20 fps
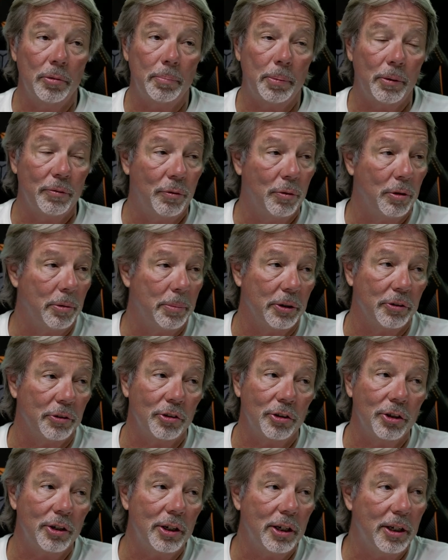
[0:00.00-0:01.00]
performer. It's a
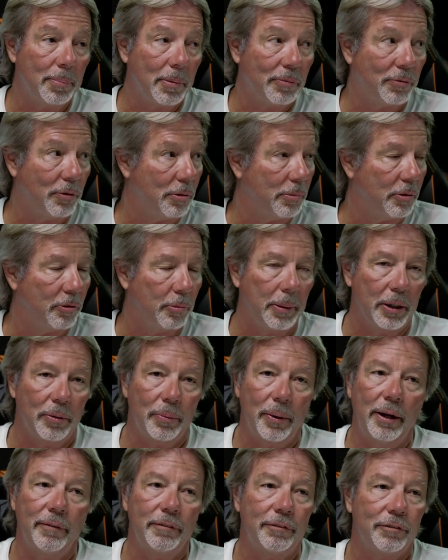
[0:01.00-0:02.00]
good heat performer. It's been
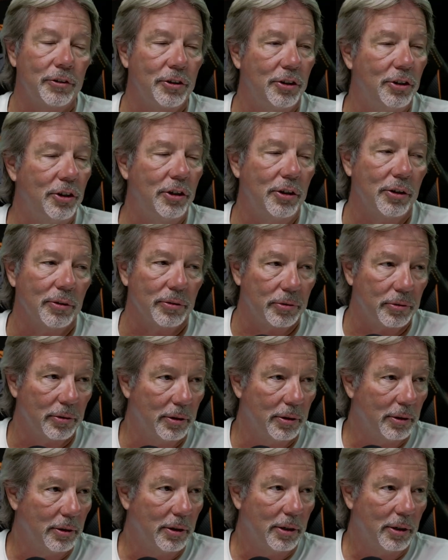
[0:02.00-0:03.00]
around for years.
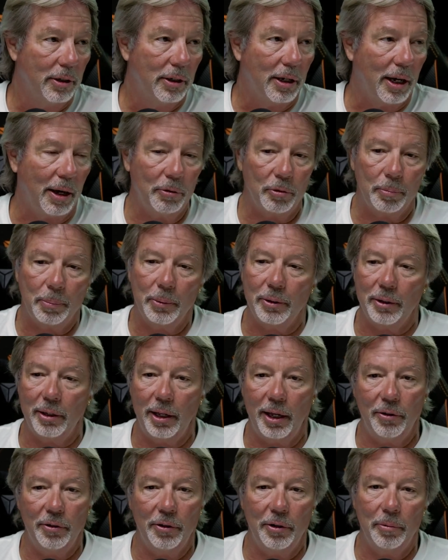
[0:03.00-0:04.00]
I was putting
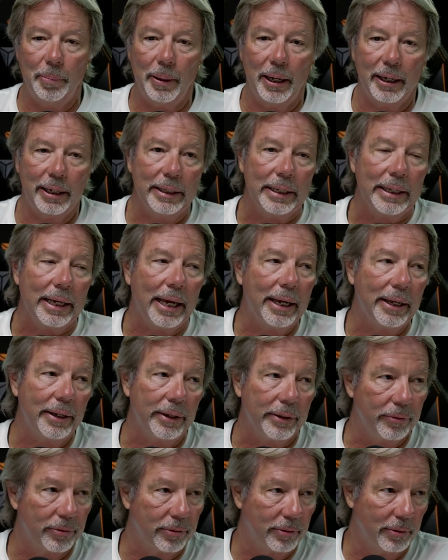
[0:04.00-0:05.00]
that on back in the
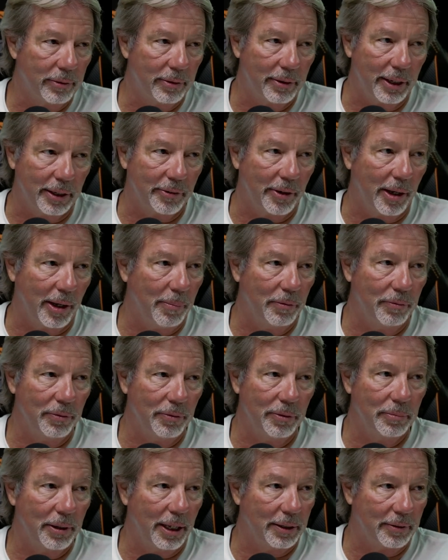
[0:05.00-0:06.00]
80s, that type
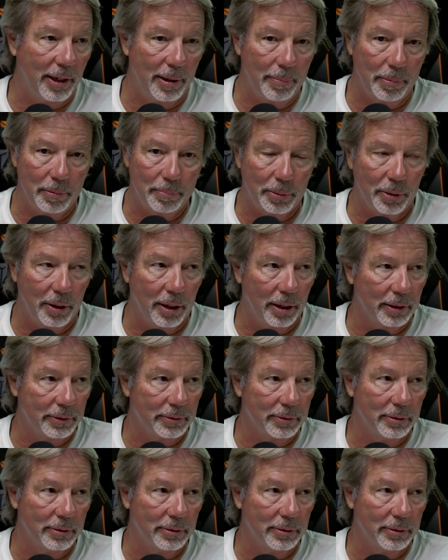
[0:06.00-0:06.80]
of product.